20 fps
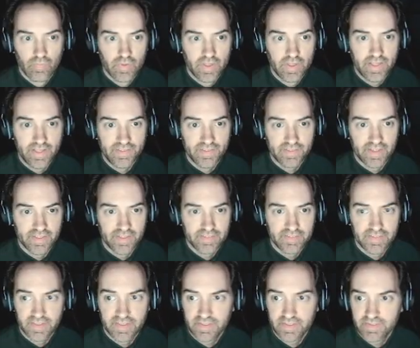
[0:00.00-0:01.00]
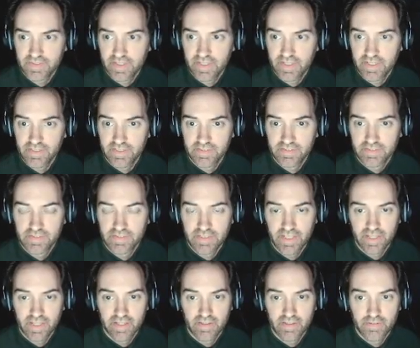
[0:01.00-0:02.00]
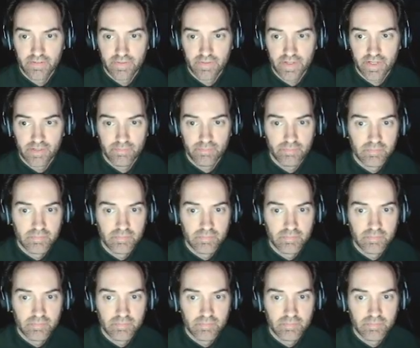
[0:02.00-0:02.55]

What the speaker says: He's got 6 guys. Yeah, okay.